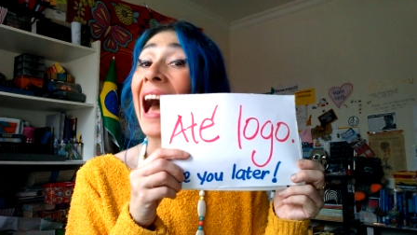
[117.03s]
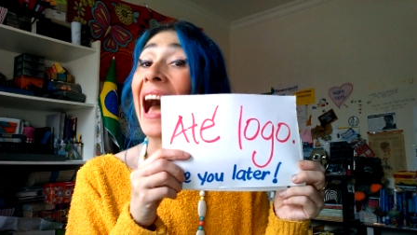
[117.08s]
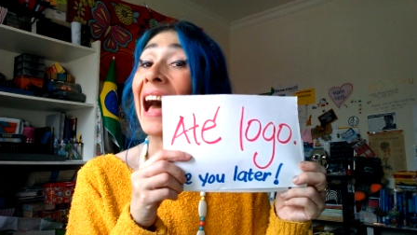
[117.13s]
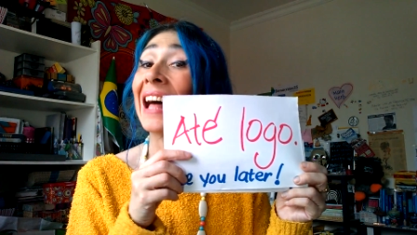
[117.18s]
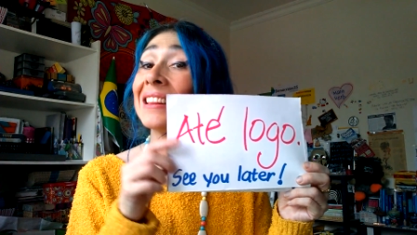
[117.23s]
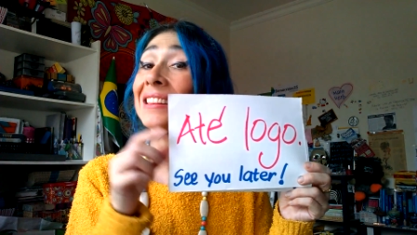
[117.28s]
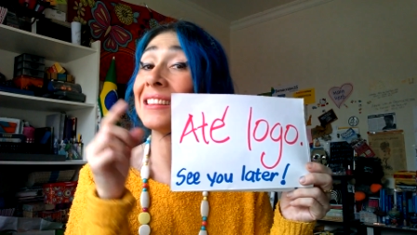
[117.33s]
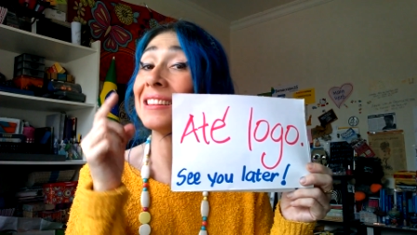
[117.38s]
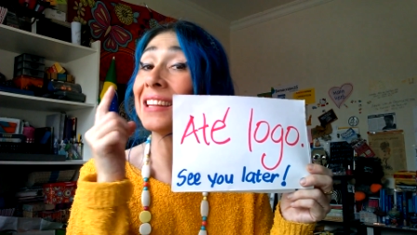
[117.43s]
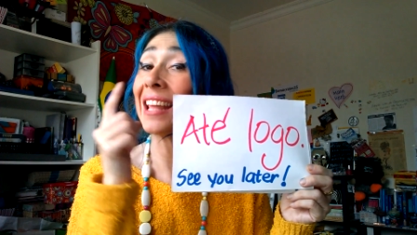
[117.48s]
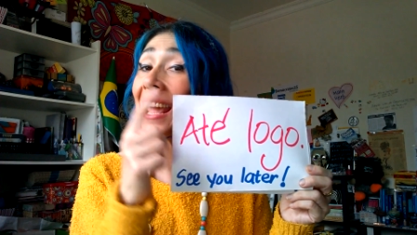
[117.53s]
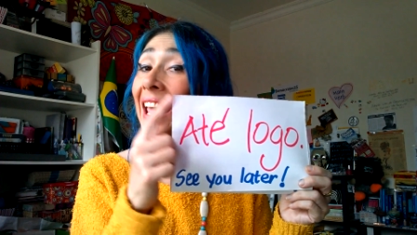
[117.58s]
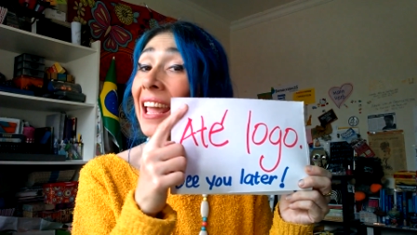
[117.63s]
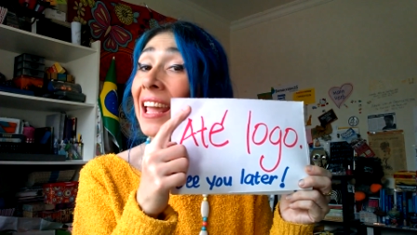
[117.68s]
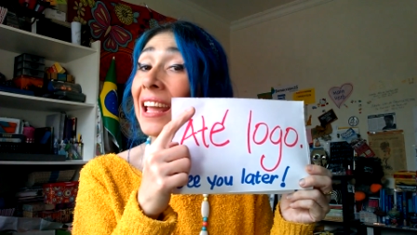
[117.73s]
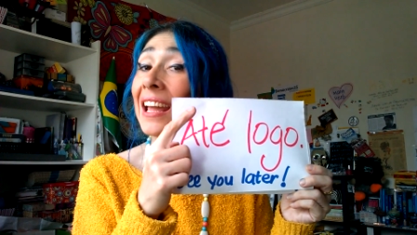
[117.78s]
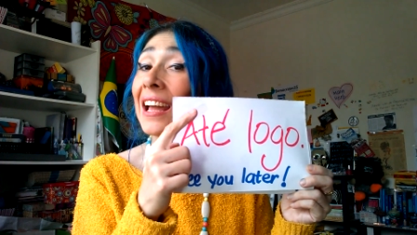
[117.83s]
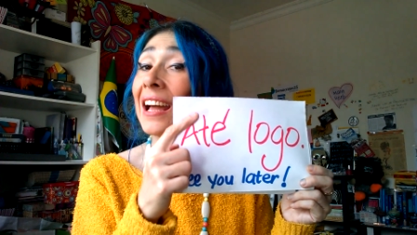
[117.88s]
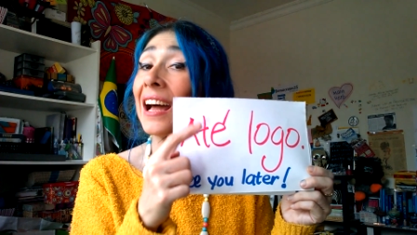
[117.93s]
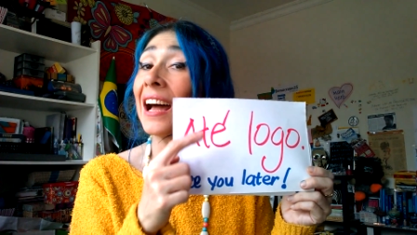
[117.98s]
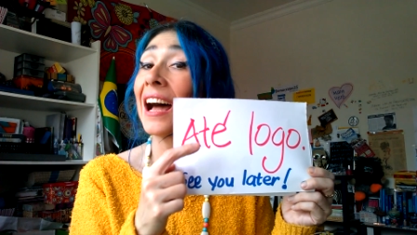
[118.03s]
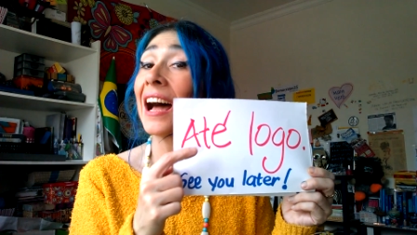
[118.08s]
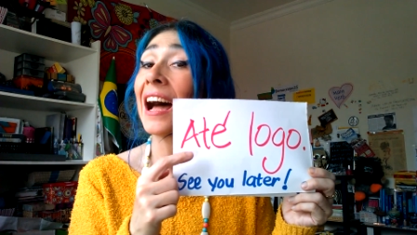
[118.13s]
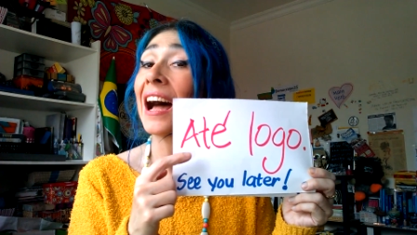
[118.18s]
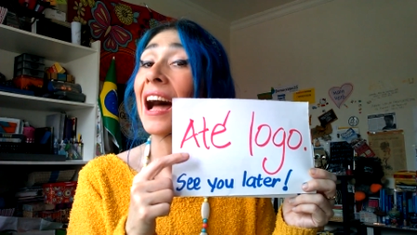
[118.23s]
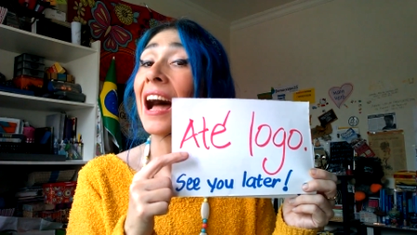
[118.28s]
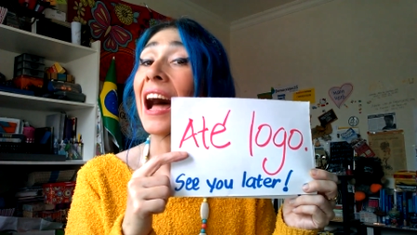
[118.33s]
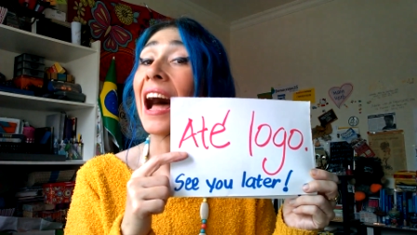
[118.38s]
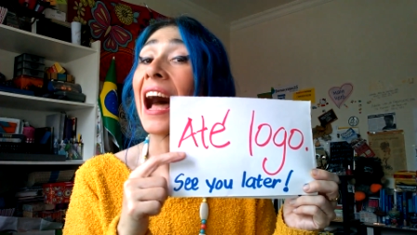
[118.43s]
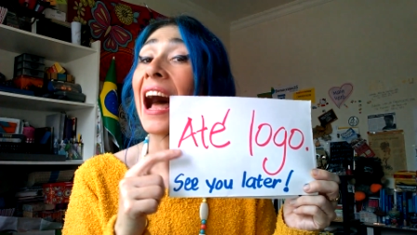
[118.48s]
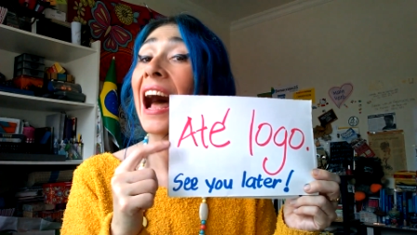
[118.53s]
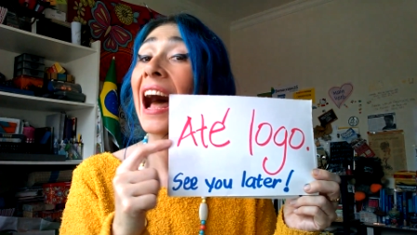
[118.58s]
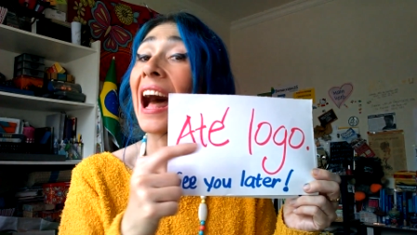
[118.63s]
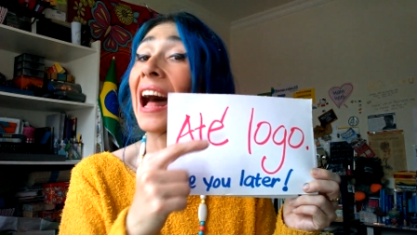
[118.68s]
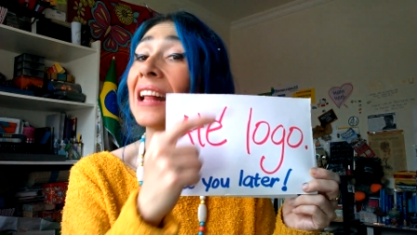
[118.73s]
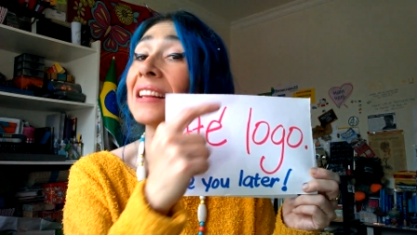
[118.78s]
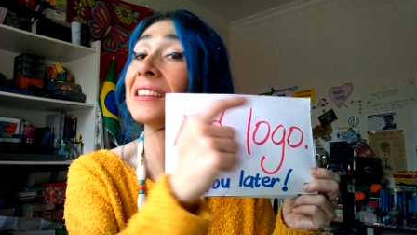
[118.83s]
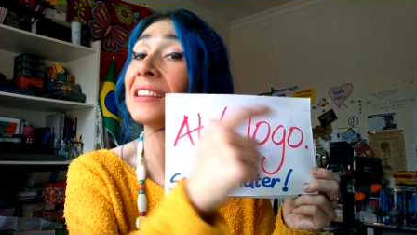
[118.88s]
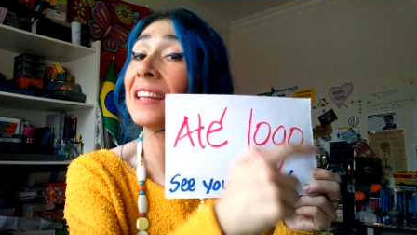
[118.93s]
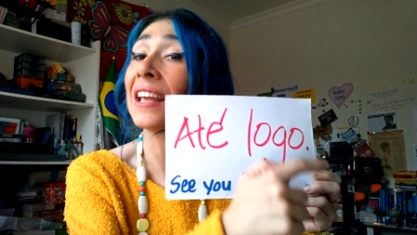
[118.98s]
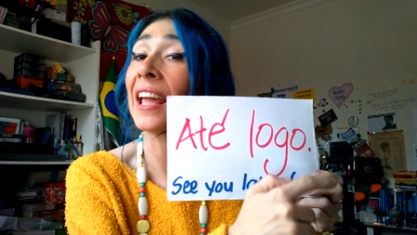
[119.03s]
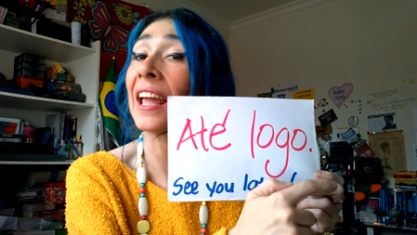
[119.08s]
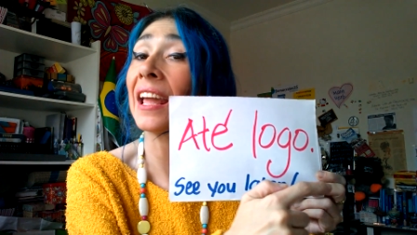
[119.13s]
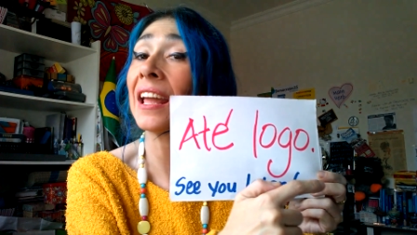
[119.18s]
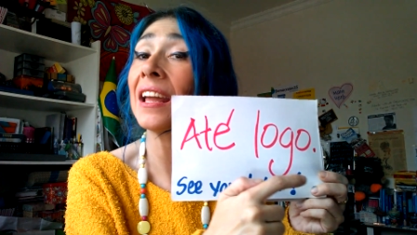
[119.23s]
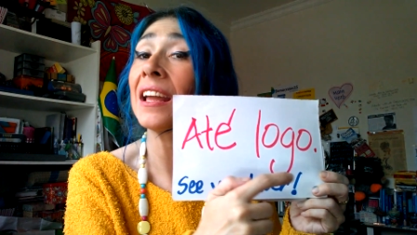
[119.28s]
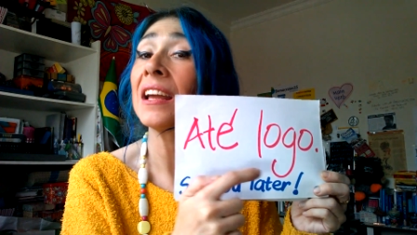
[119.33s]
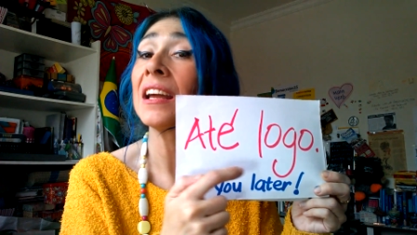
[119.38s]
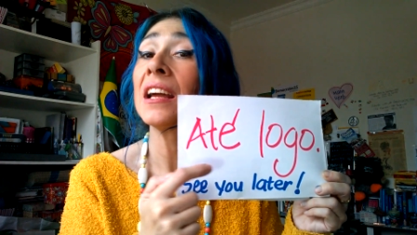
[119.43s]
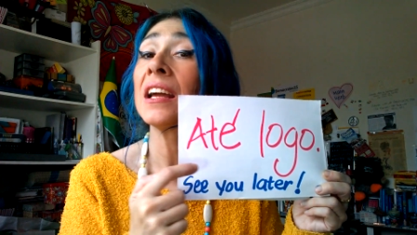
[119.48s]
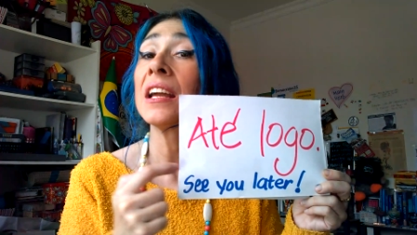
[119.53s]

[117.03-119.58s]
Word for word: Até, até,